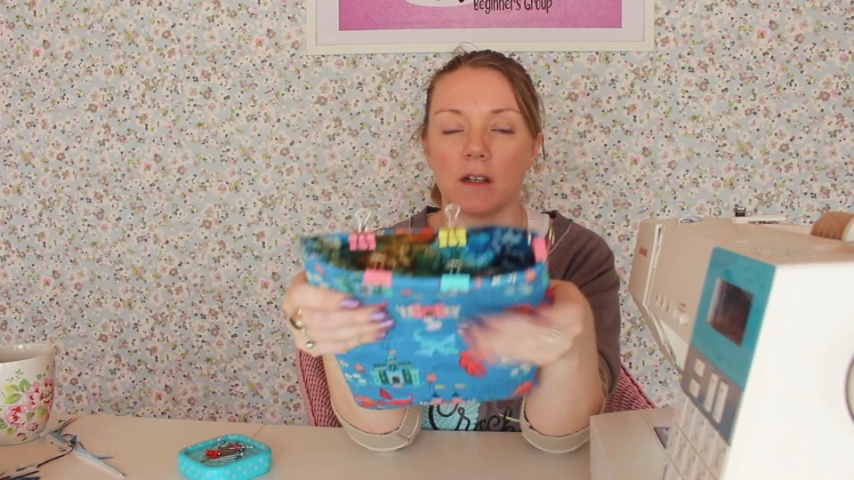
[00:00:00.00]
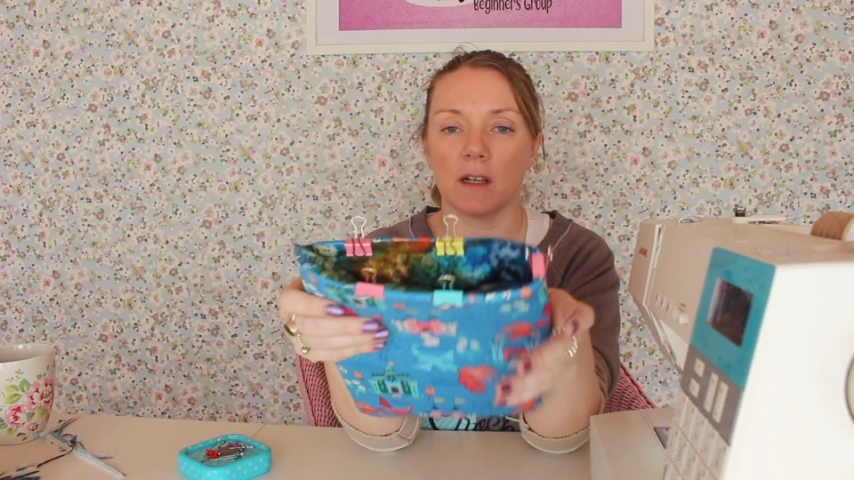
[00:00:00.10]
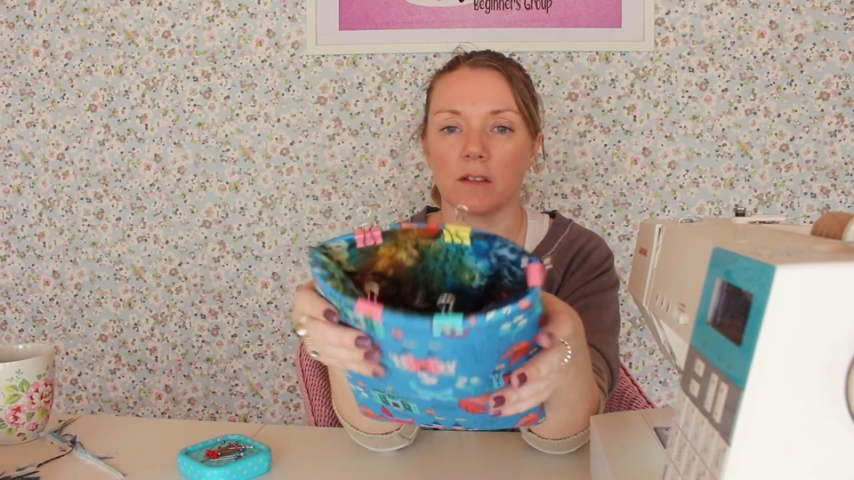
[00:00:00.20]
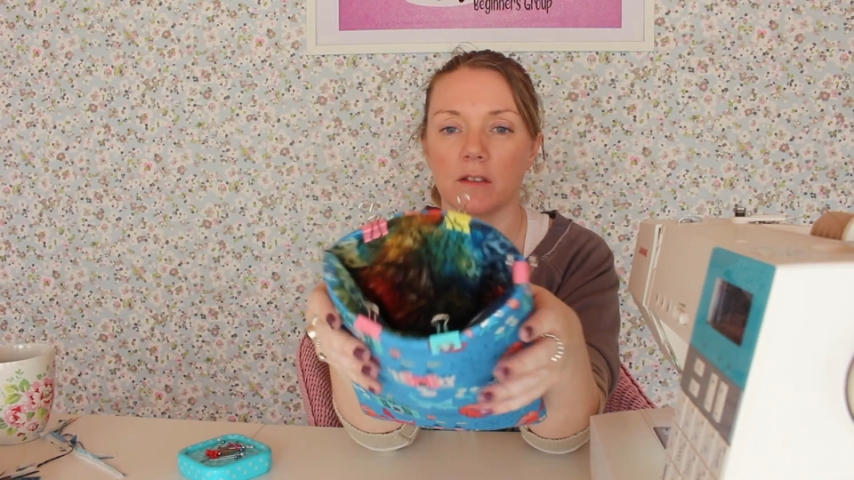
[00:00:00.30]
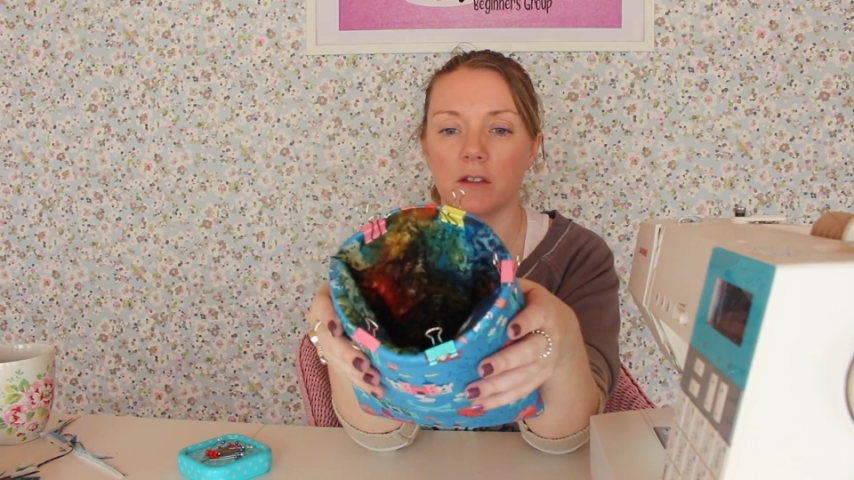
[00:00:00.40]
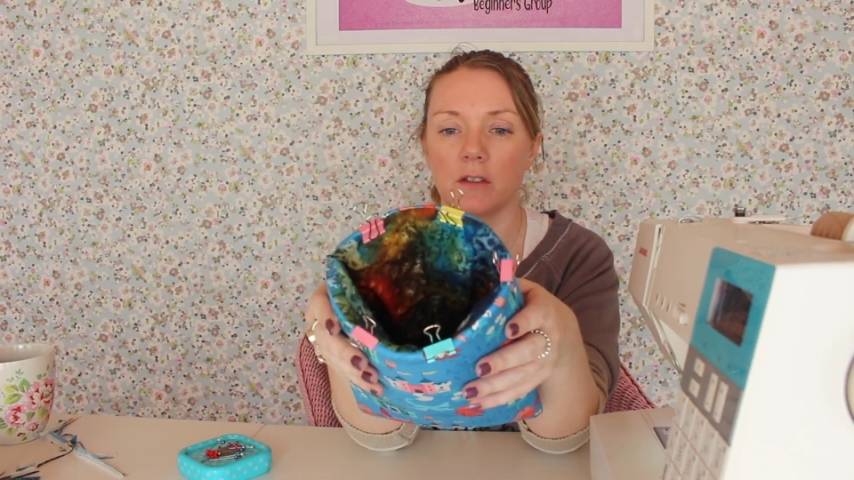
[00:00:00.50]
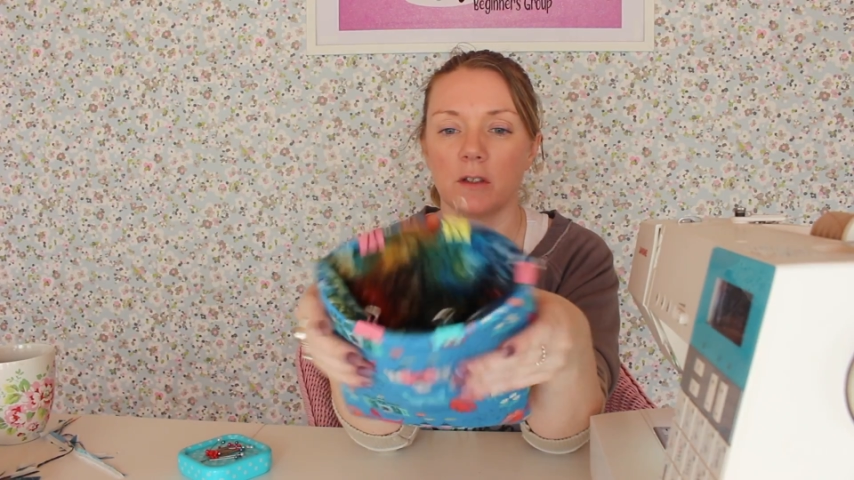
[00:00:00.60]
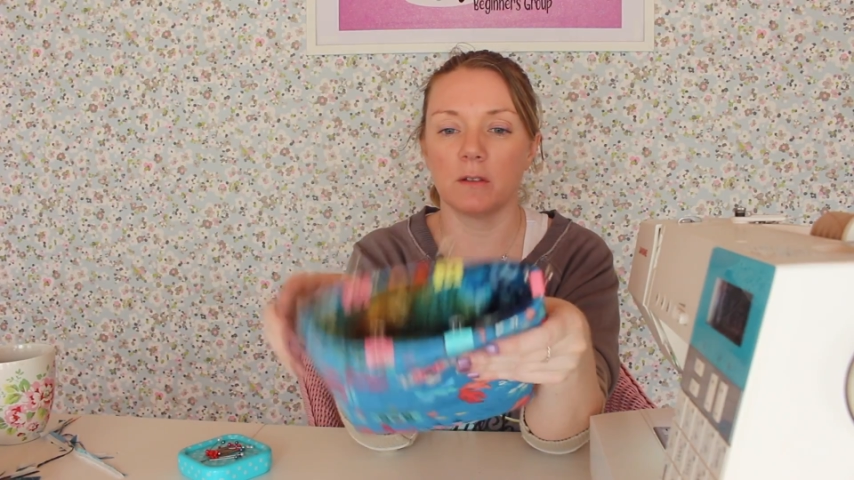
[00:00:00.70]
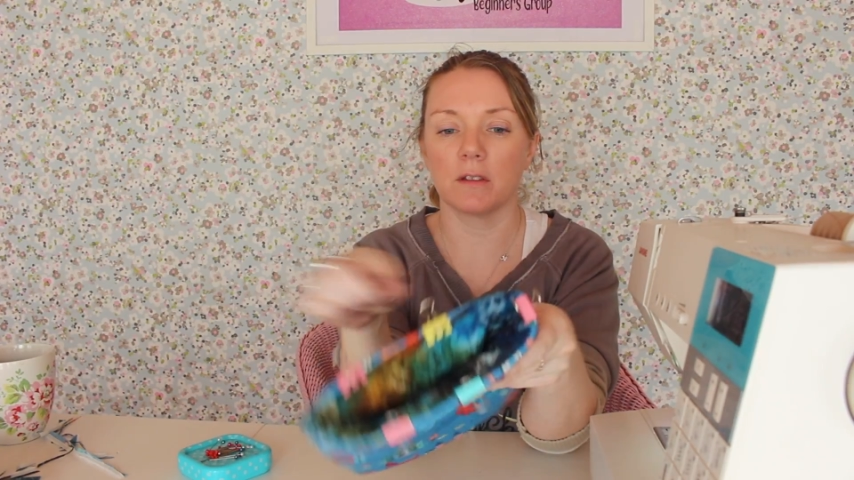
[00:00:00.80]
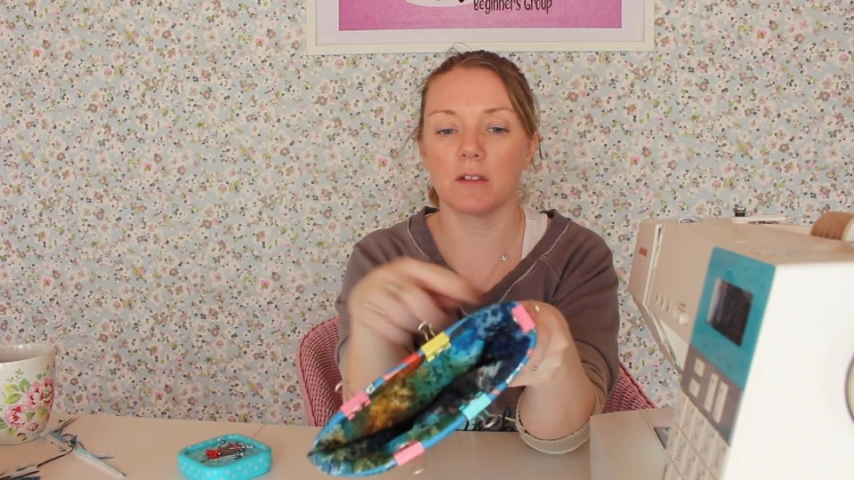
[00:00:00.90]
as
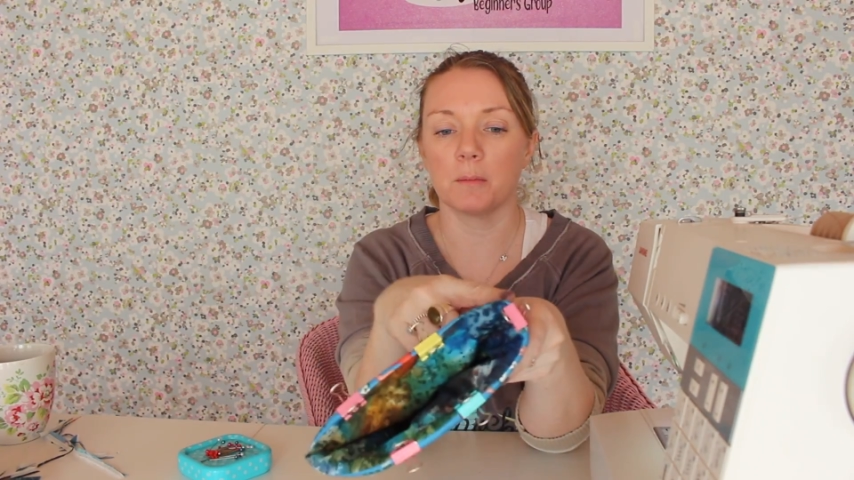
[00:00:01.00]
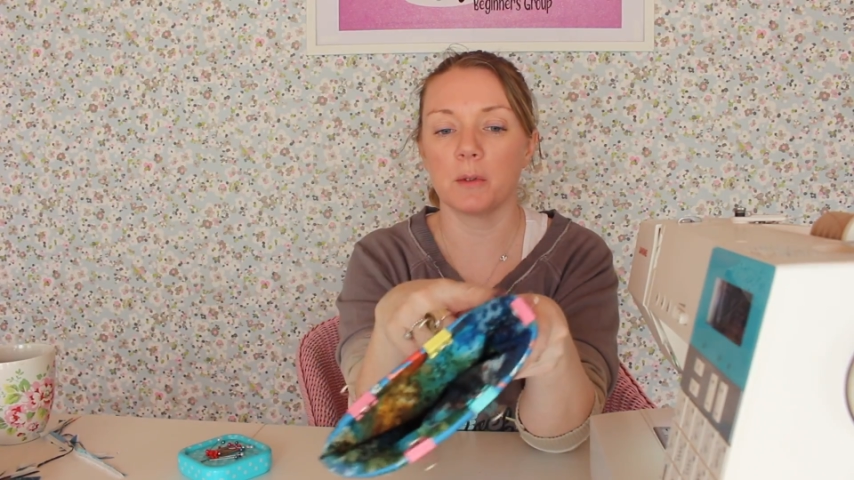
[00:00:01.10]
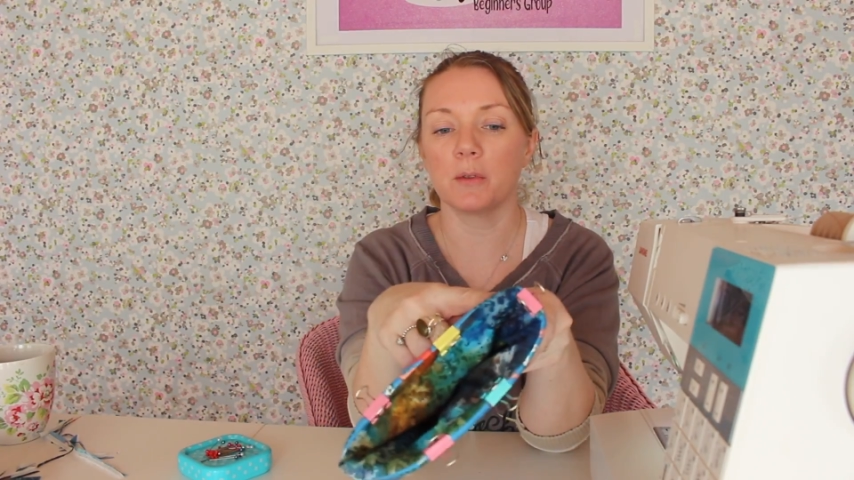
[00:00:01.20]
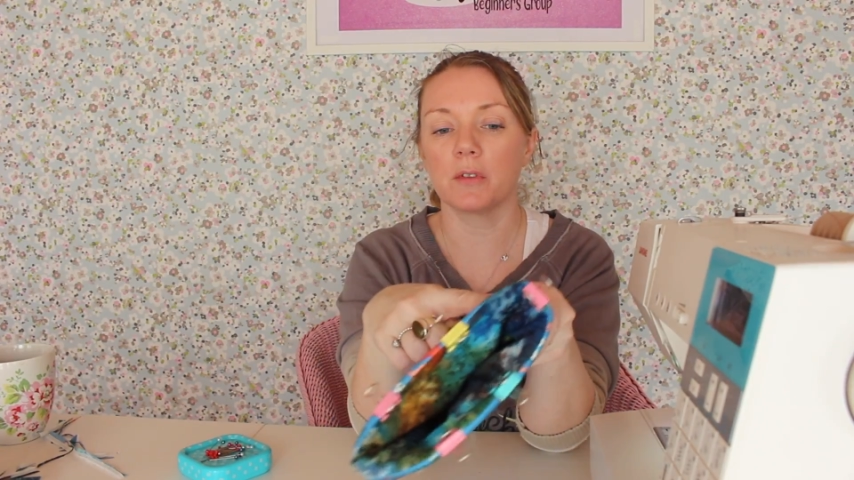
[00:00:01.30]
noticeable.